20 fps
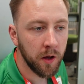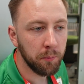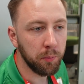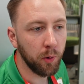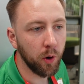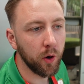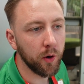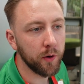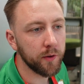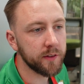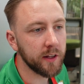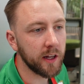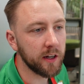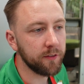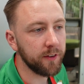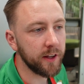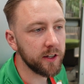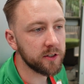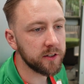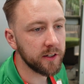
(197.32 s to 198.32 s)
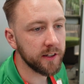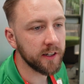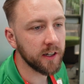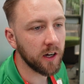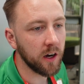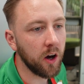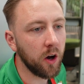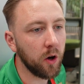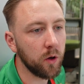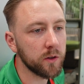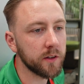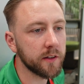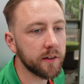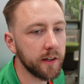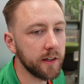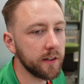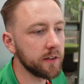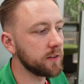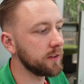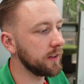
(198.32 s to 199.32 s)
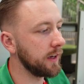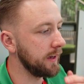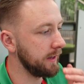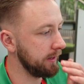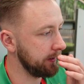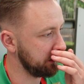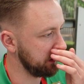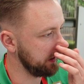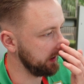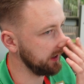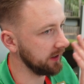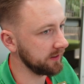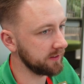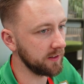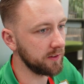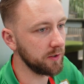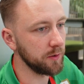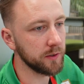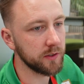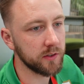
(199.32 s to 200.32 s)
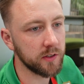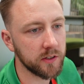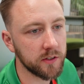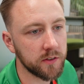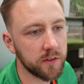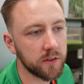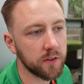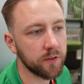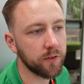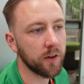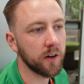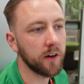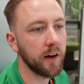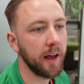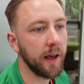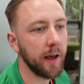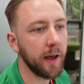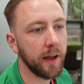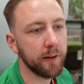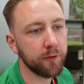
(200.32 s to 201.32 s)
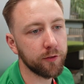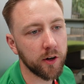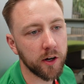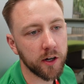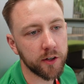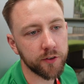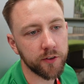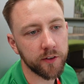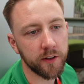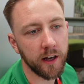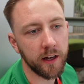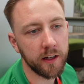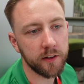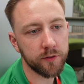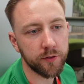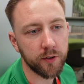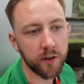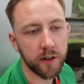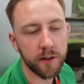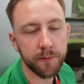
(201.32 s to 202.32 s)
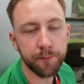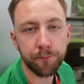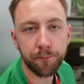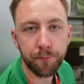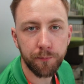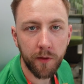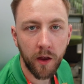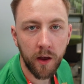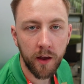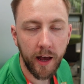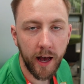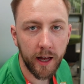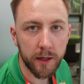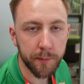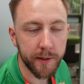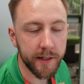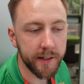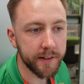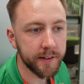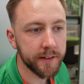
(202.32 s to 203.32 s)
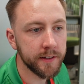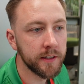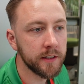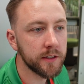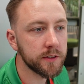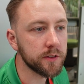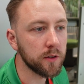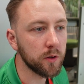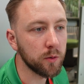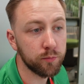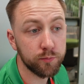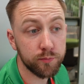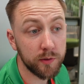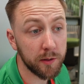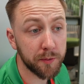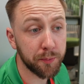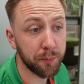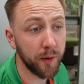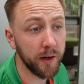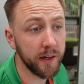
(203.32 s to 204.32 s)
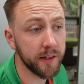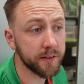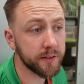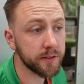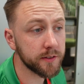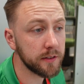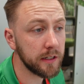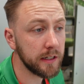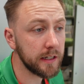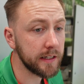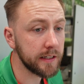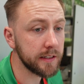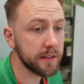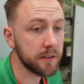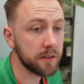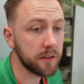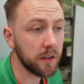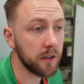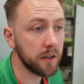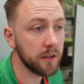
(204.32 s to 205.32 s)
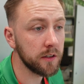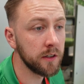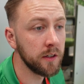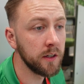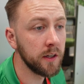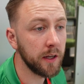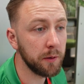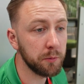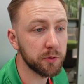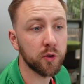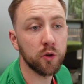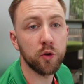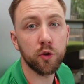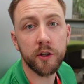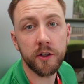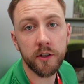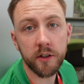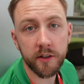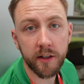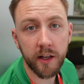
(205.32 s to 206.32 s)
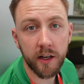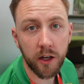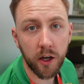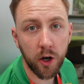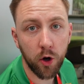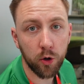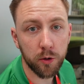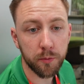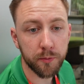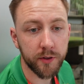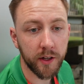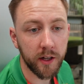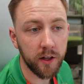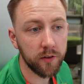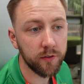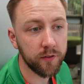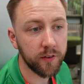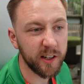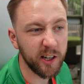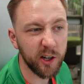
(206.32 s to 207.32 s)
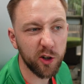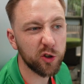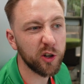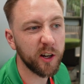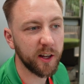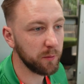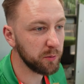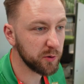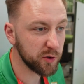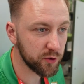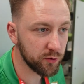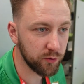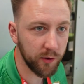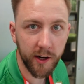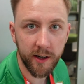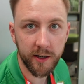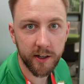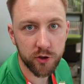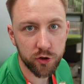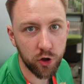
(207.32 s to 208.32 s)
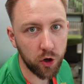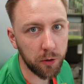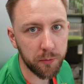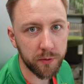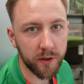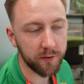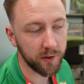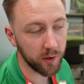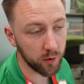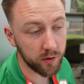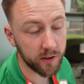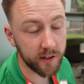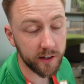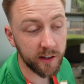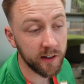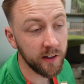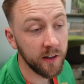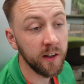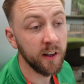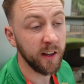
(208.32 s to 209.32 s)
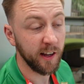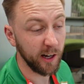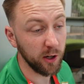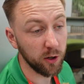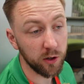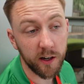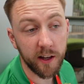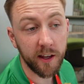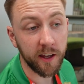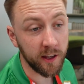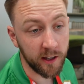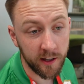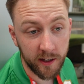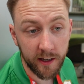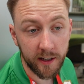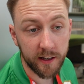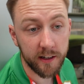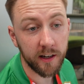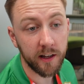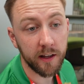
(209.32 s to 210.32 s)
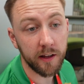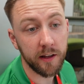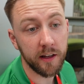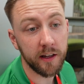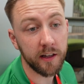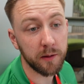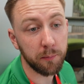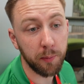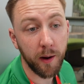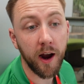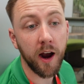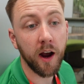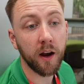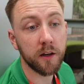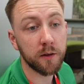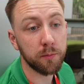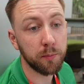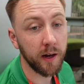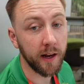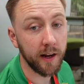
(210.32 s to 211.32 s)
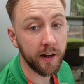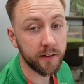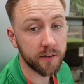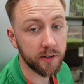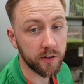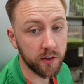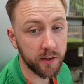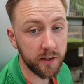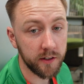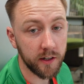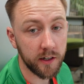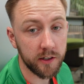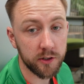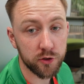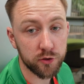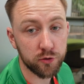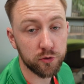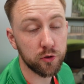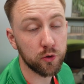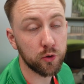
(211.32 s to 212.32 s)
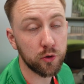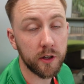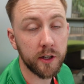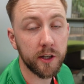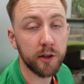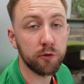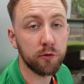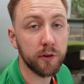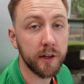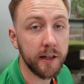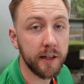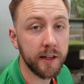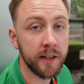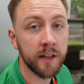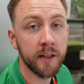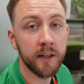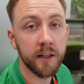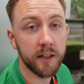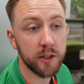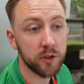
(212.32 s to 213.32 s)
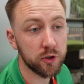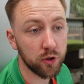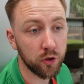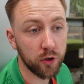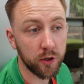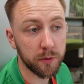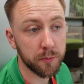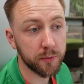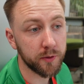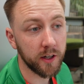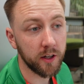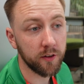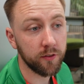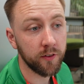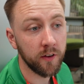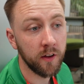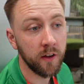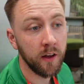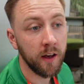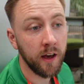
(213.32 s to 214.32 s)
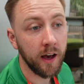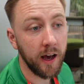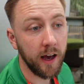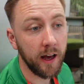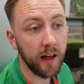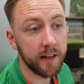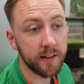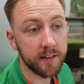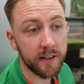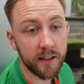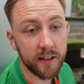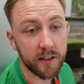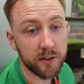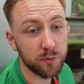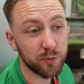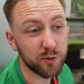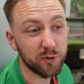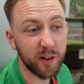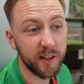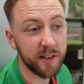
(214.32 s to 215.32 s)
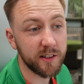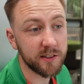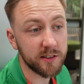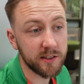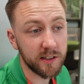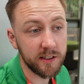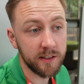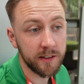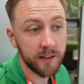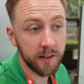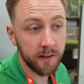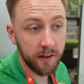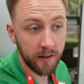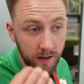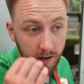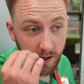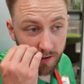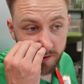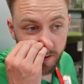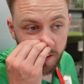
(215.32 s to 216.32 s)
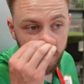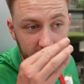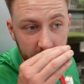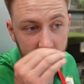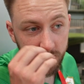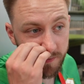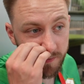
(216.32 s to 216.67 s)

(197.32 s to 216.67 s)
but then eventually he got a hold of things and he got the 2 assists for Ferguson and for Adam Eda. So that's brilliant. And I thought he was unlucky not to get a goal himself, and he looked like he was just really enjoying himself. He looked like a kid in the park playing tonight, and he just looked like he really enjoying himself. And it was great to see. I think,